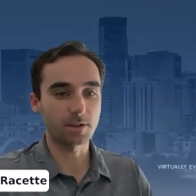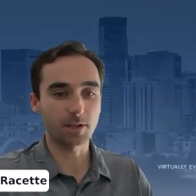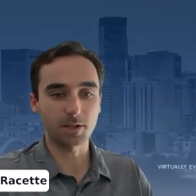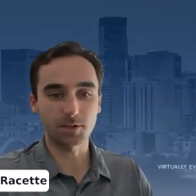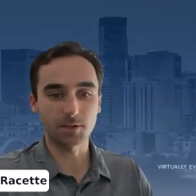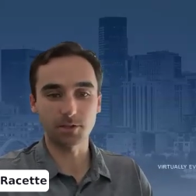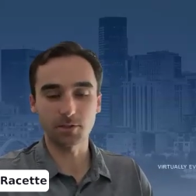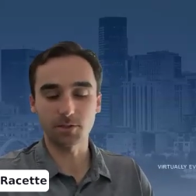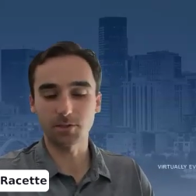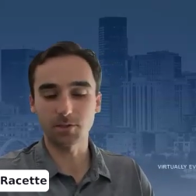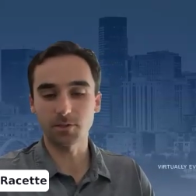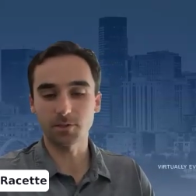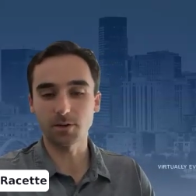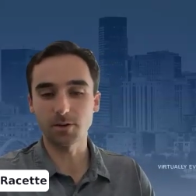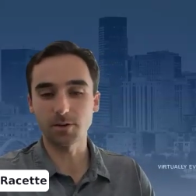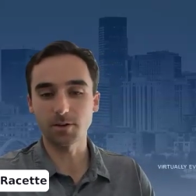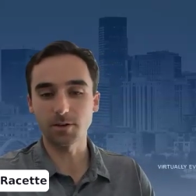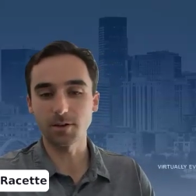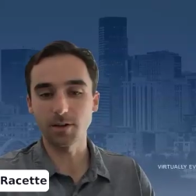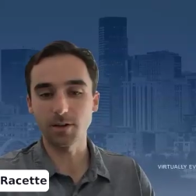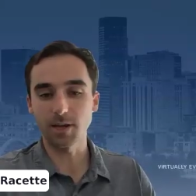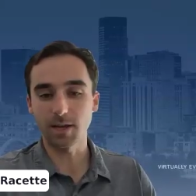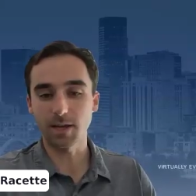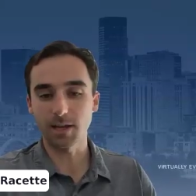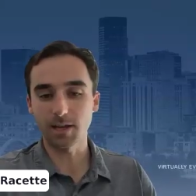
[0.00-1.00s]
I actually
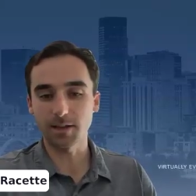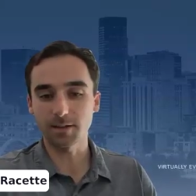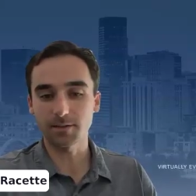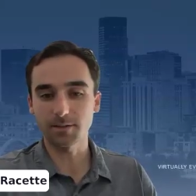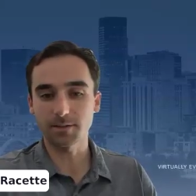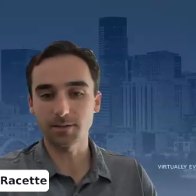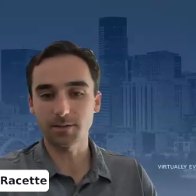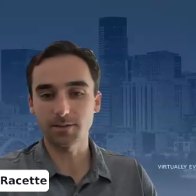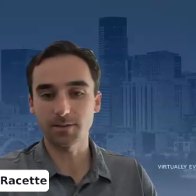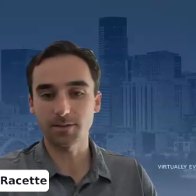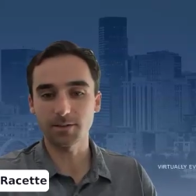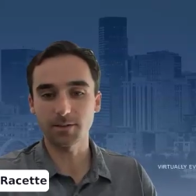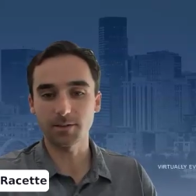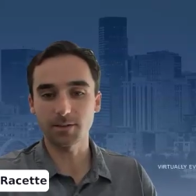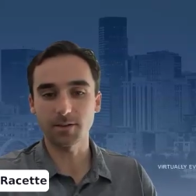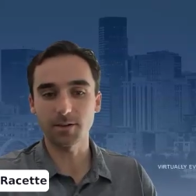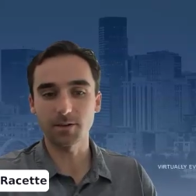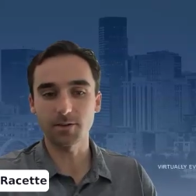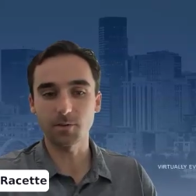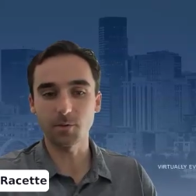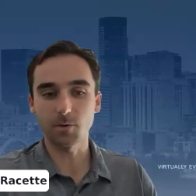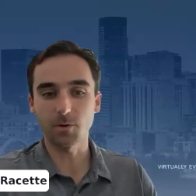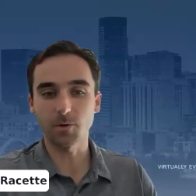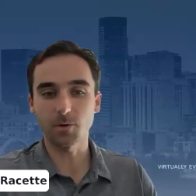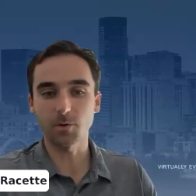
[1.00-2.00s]
started at
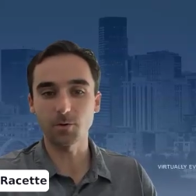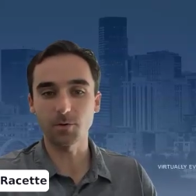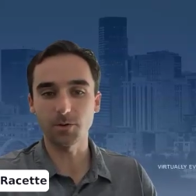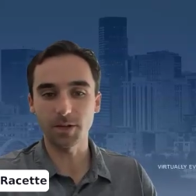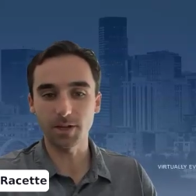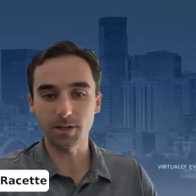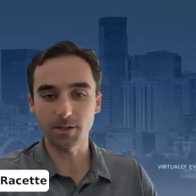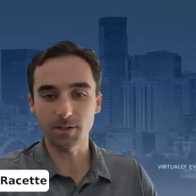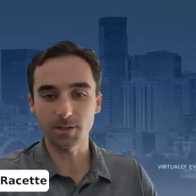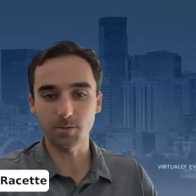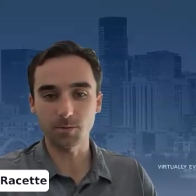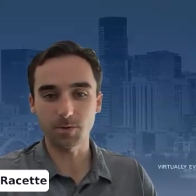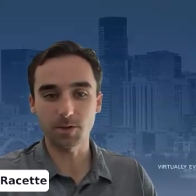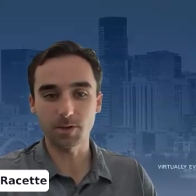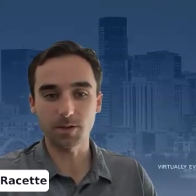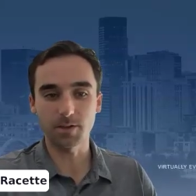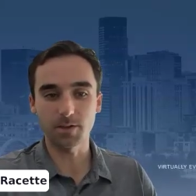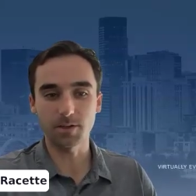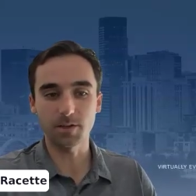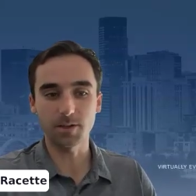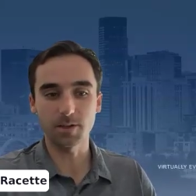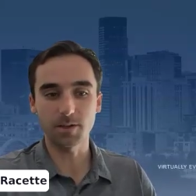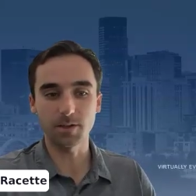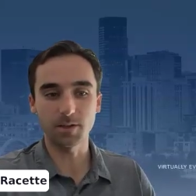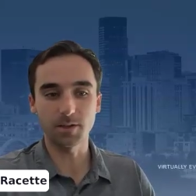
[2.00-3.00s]
Oracle
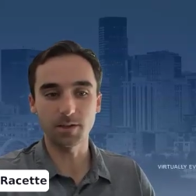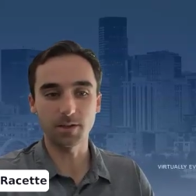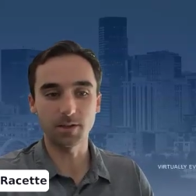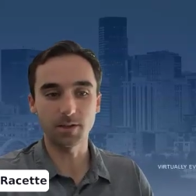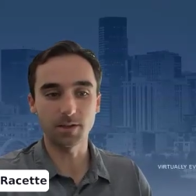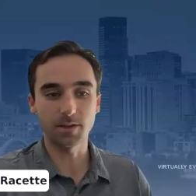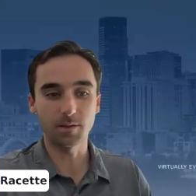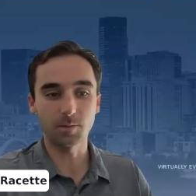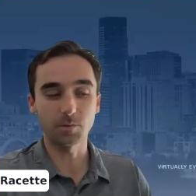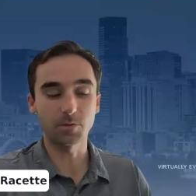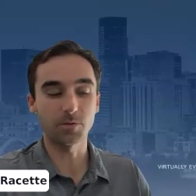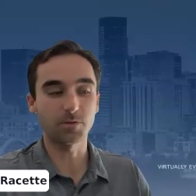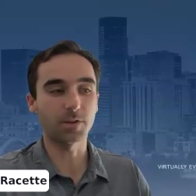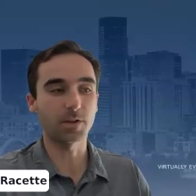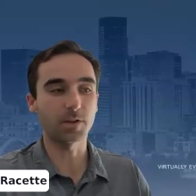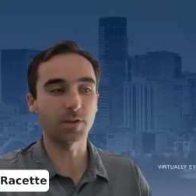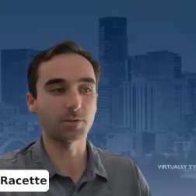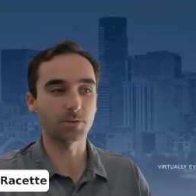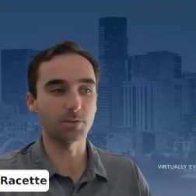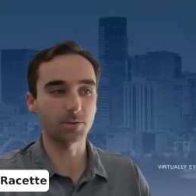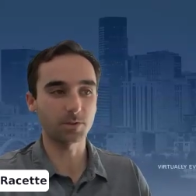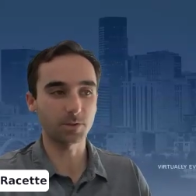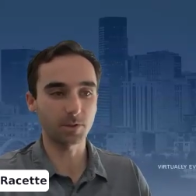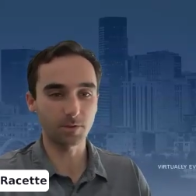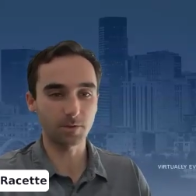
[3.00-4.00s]
NetSuite in the
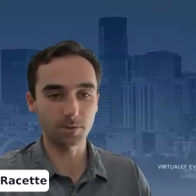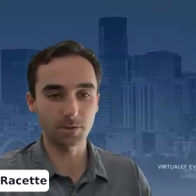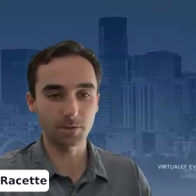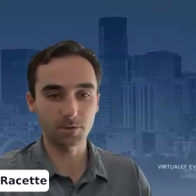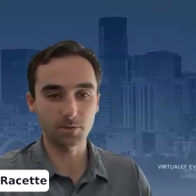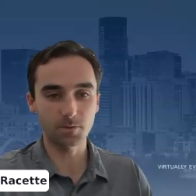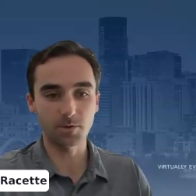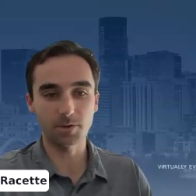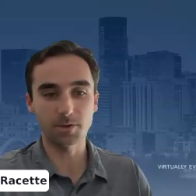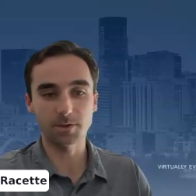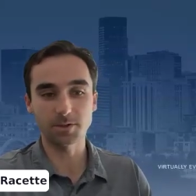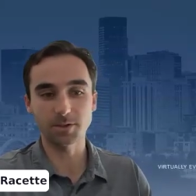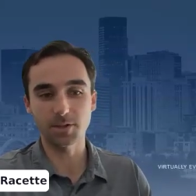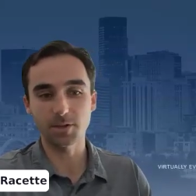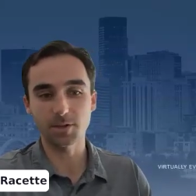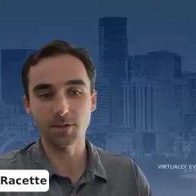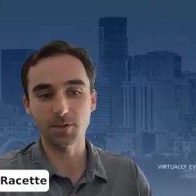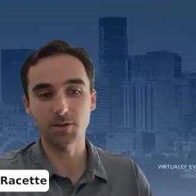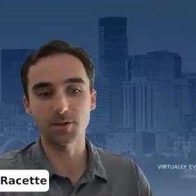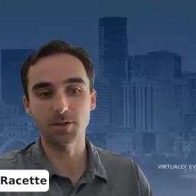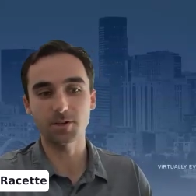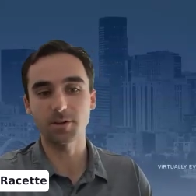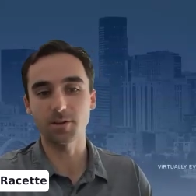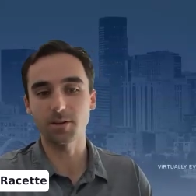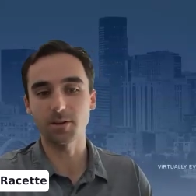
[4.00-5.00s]
professional services
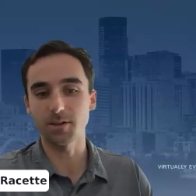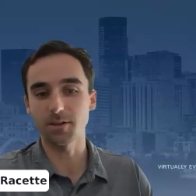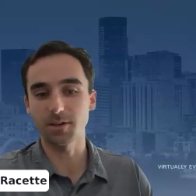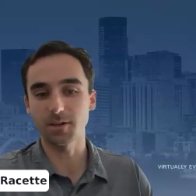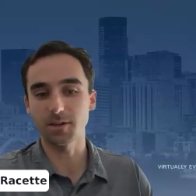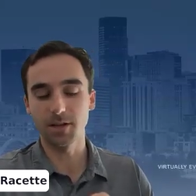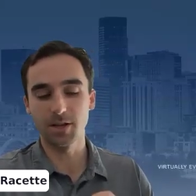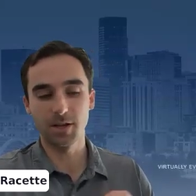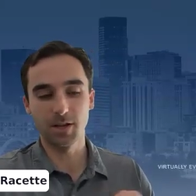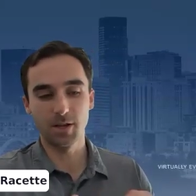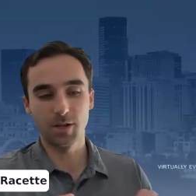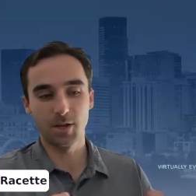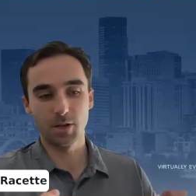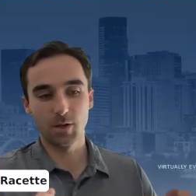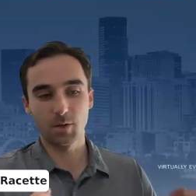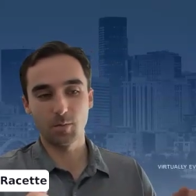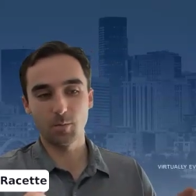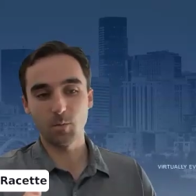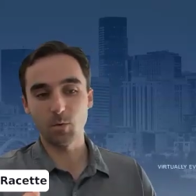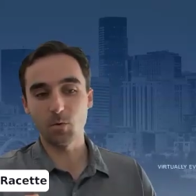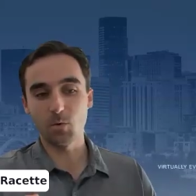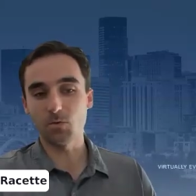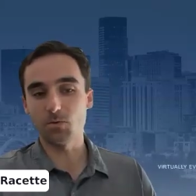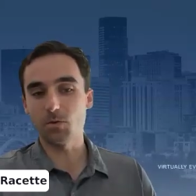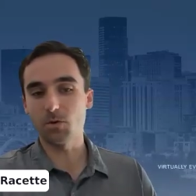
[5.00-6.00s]
organization and then
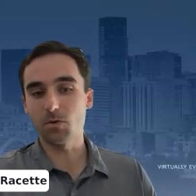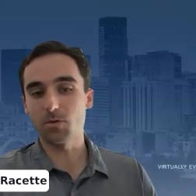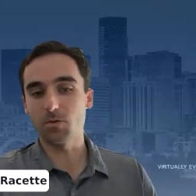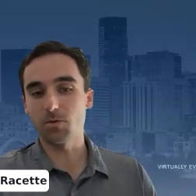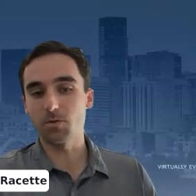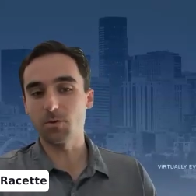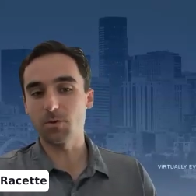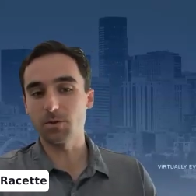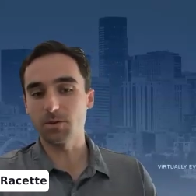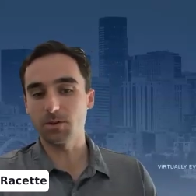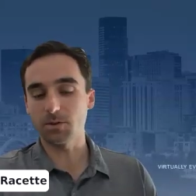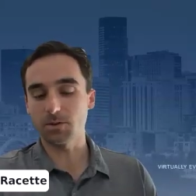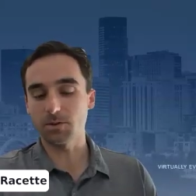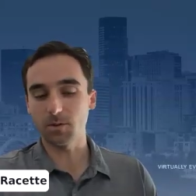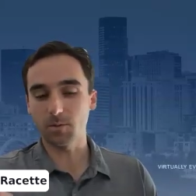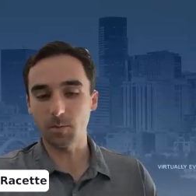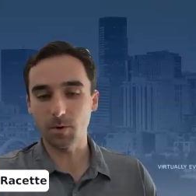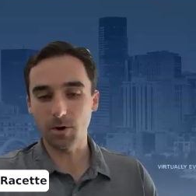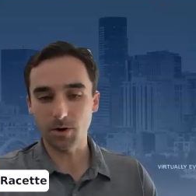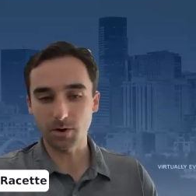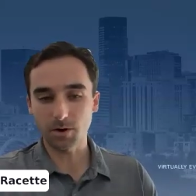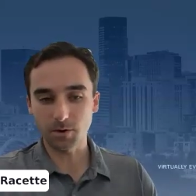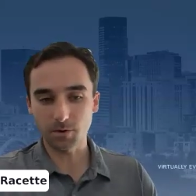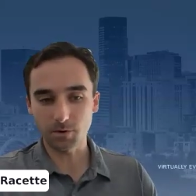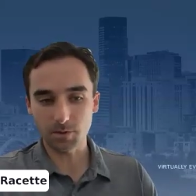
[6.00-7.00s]
moved over into the
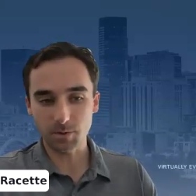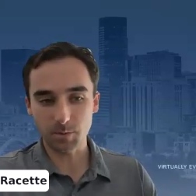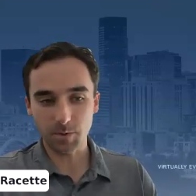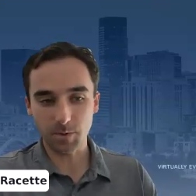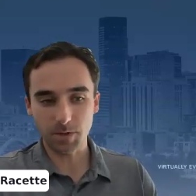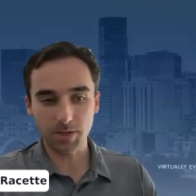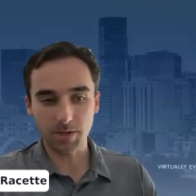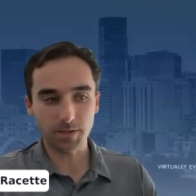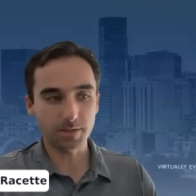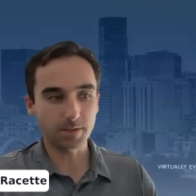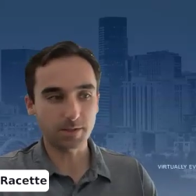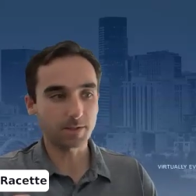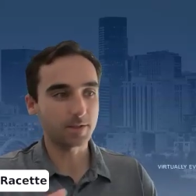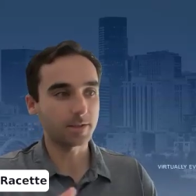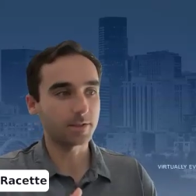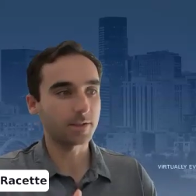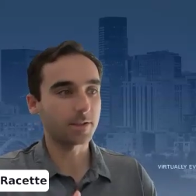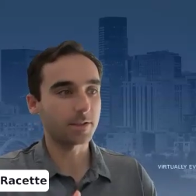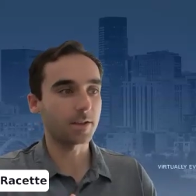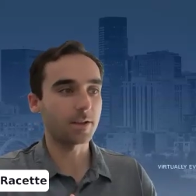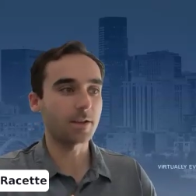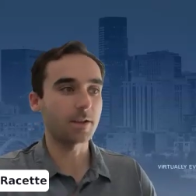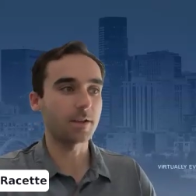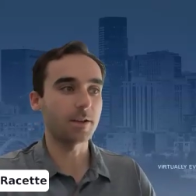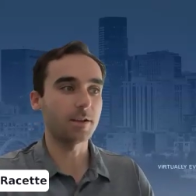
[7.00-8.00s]
partner space
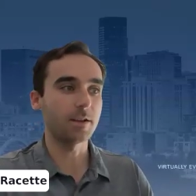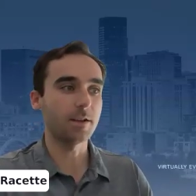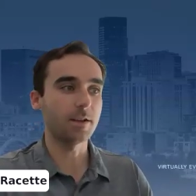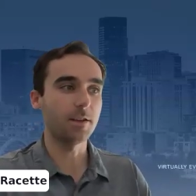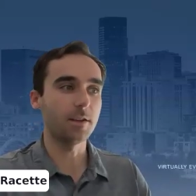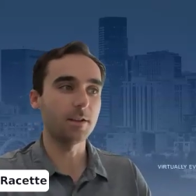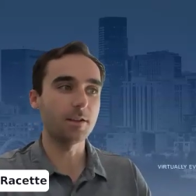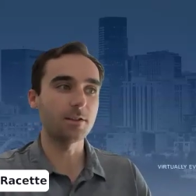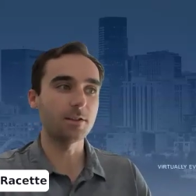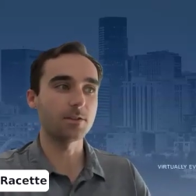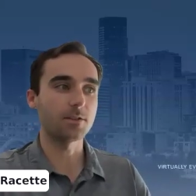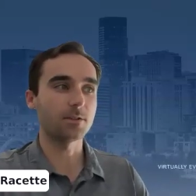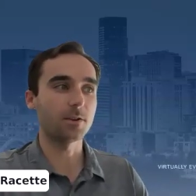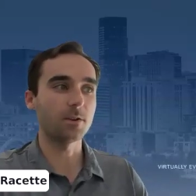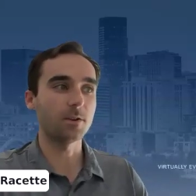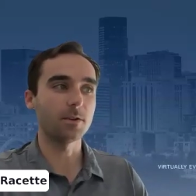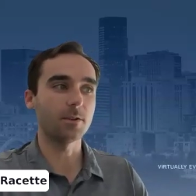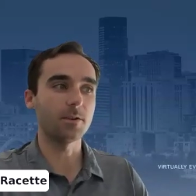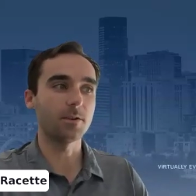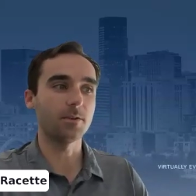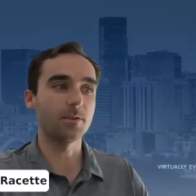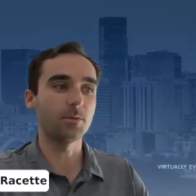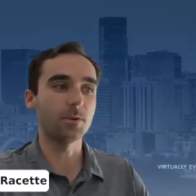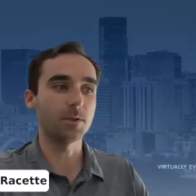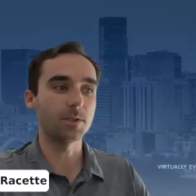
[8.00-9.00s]
and then
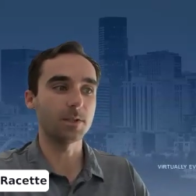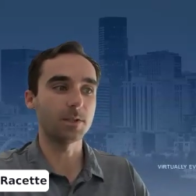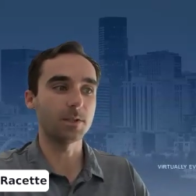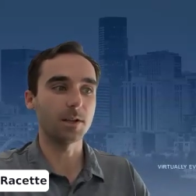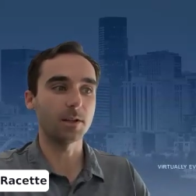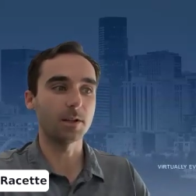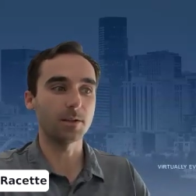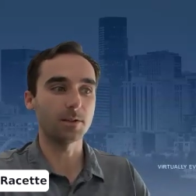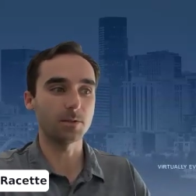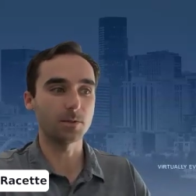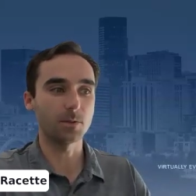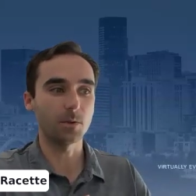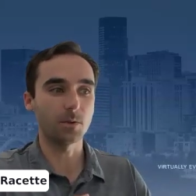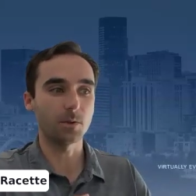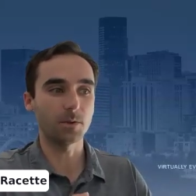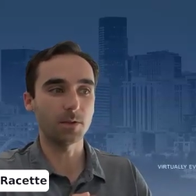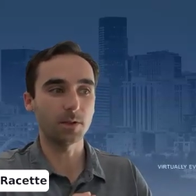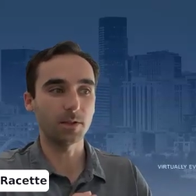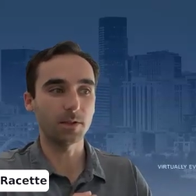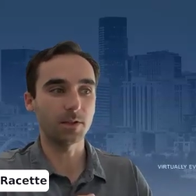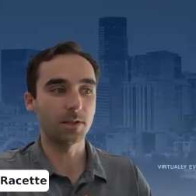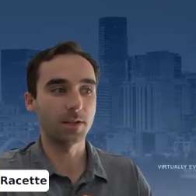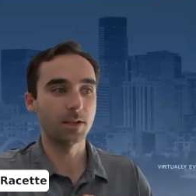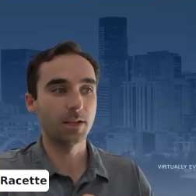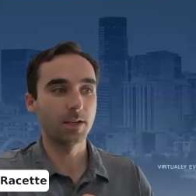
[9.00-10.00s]
started Racette
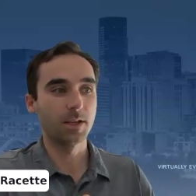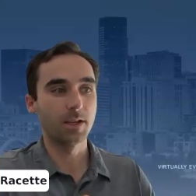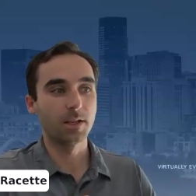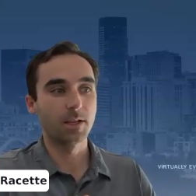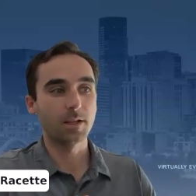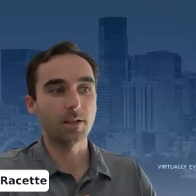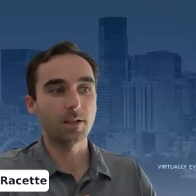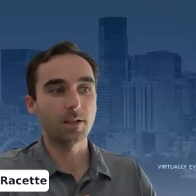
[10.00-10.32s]
Consulting